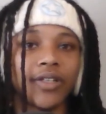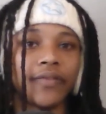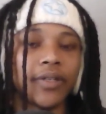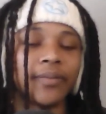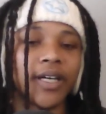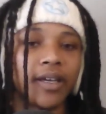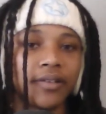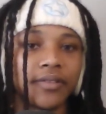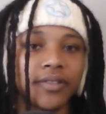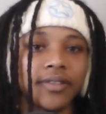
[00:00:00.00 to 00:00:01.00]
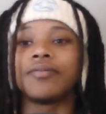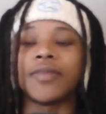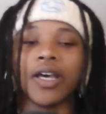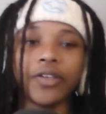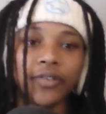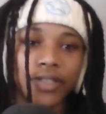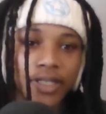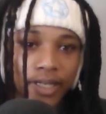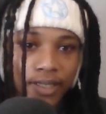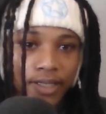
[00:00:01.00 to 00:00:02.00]
living in my house. Now you could
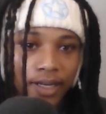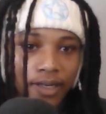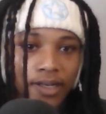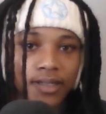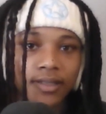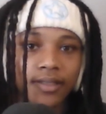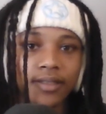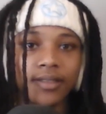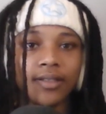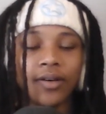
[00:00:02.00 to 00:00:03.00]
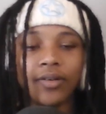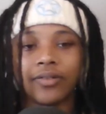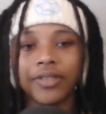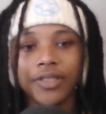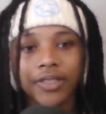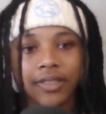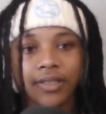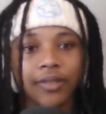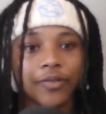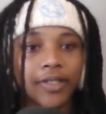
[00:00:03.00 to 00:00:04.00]
take that as, oh, it's just
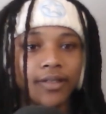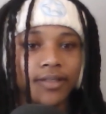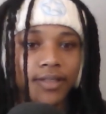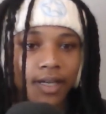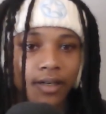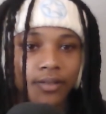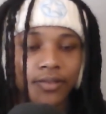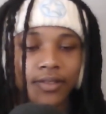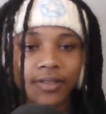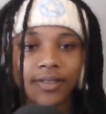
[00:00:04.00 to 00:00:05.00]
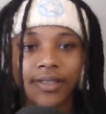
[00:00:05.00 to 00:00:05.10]
someone else's house.